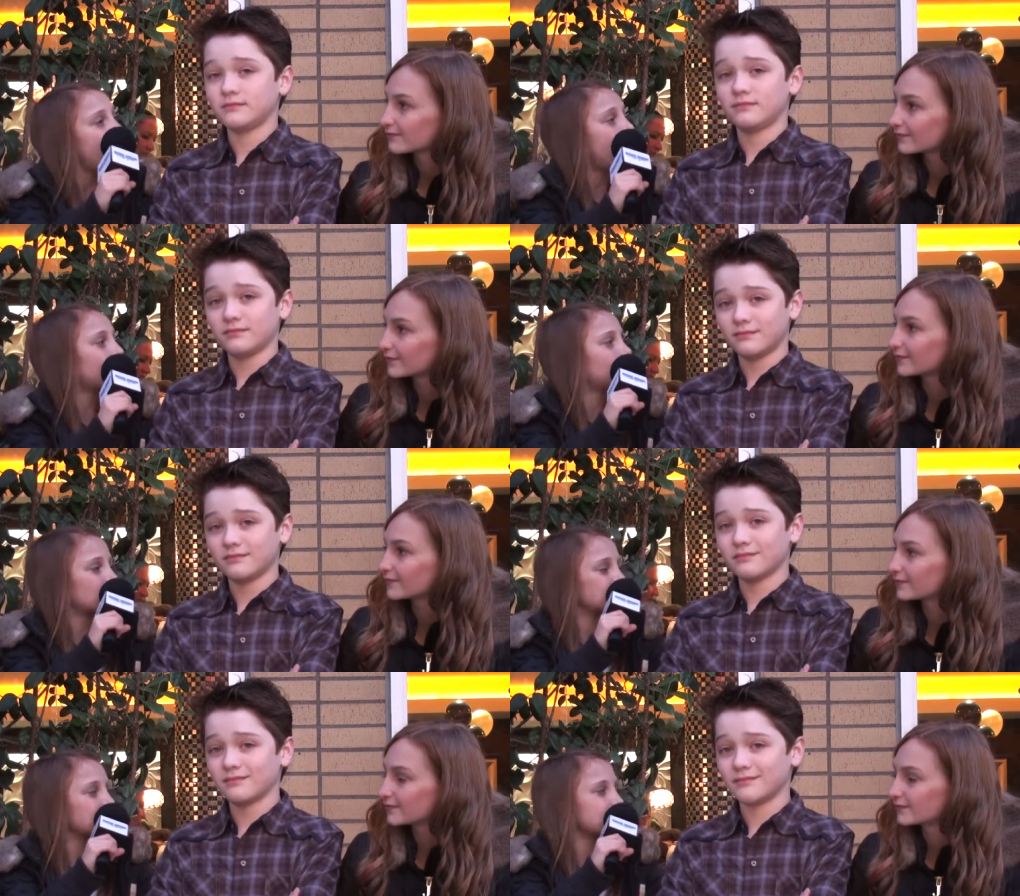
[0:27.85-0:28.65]
Speaker 1: Um,
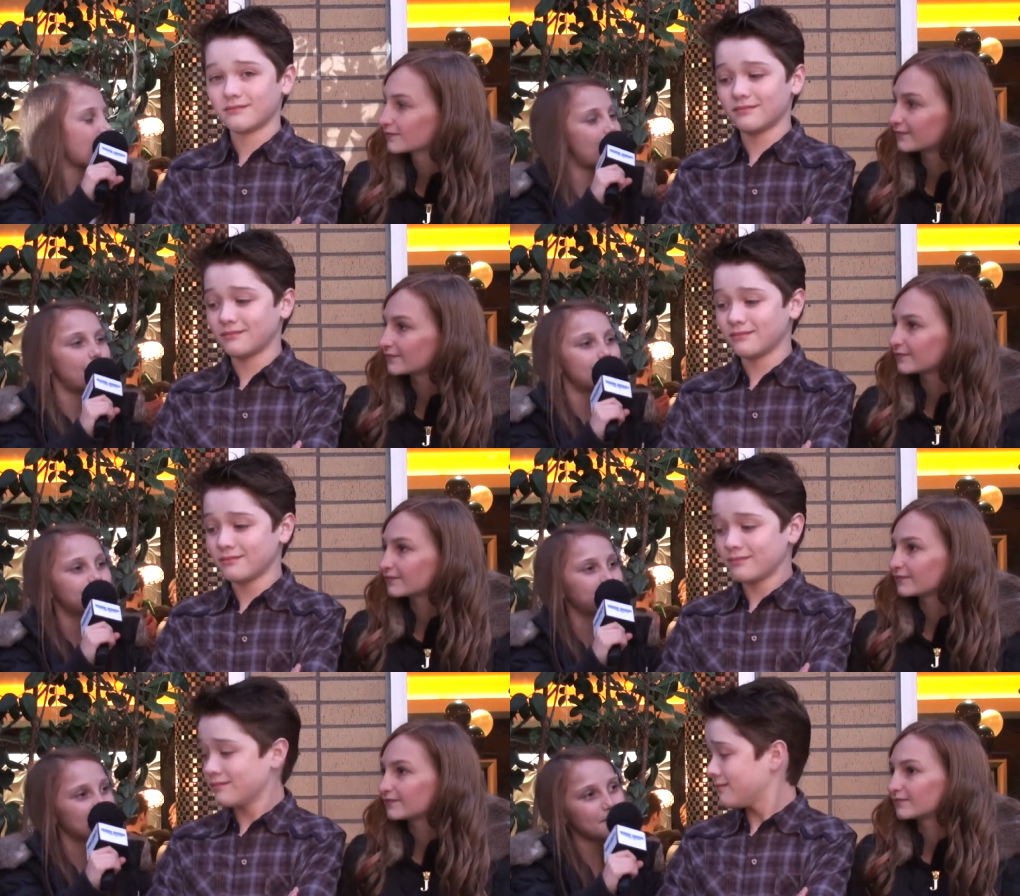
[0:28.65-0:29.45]
what's this
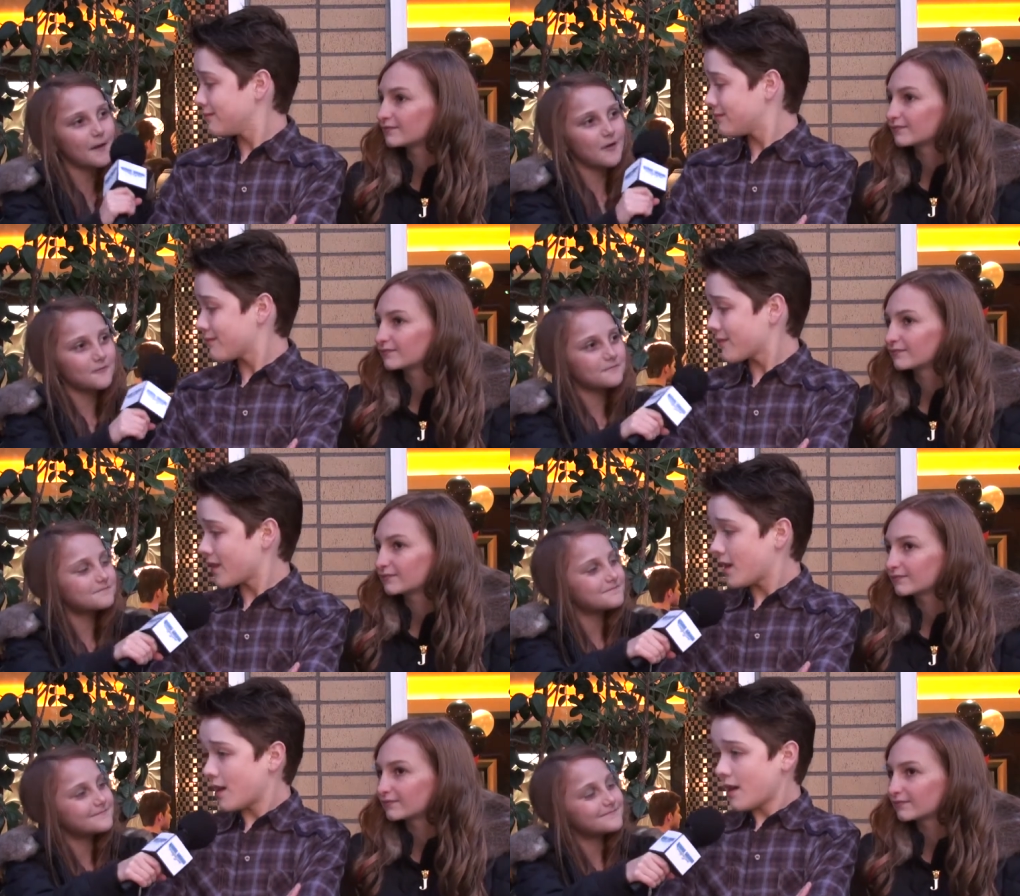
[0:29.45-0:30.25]
um, play about?
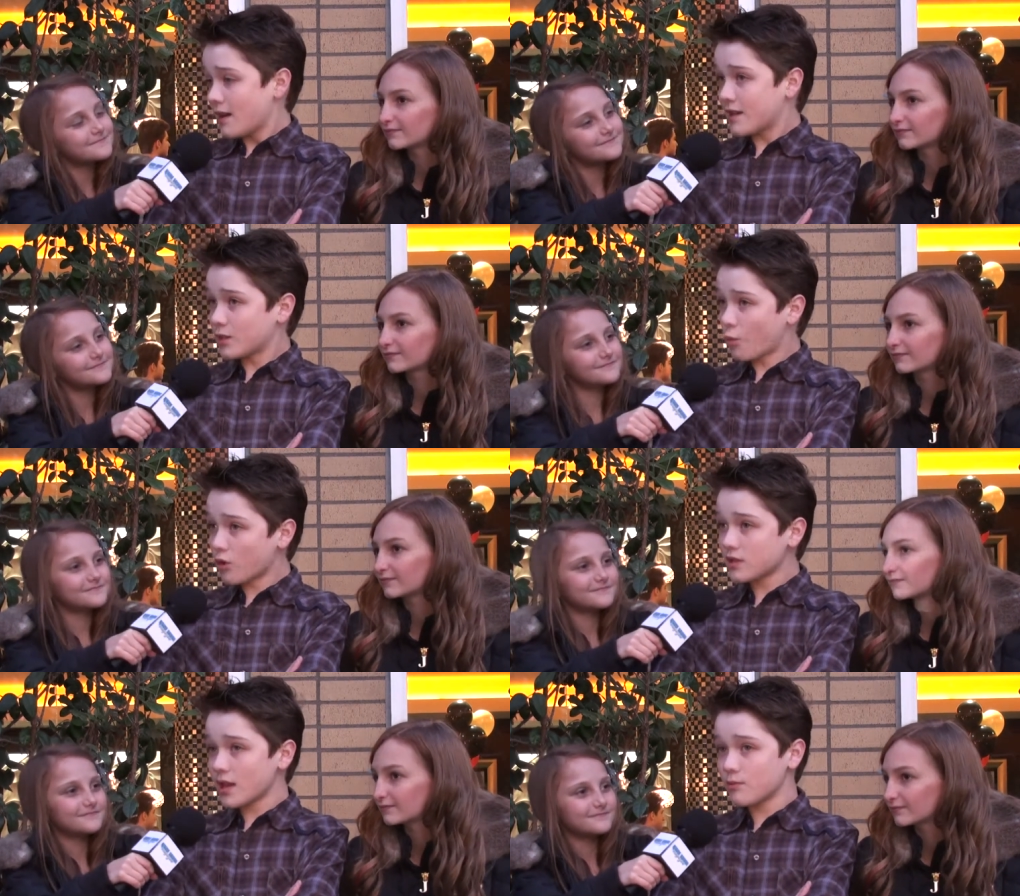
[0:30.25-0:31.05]
It's a
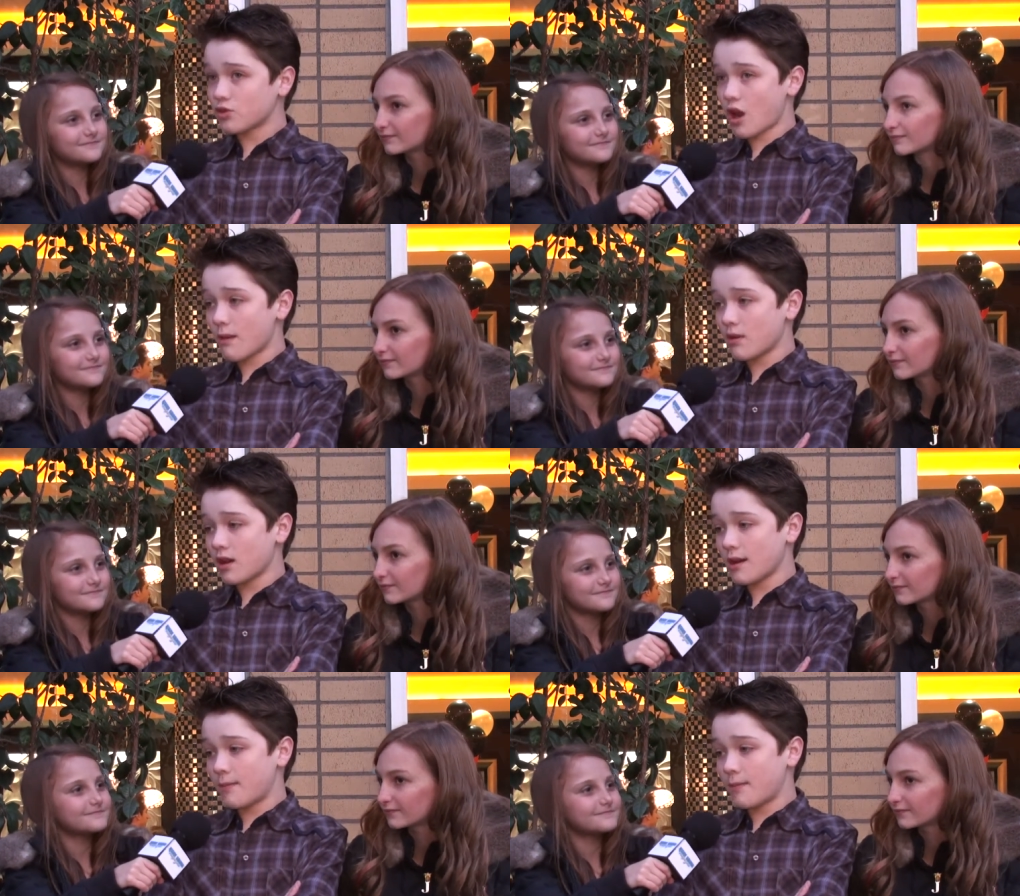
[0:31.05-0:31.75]
wartime drama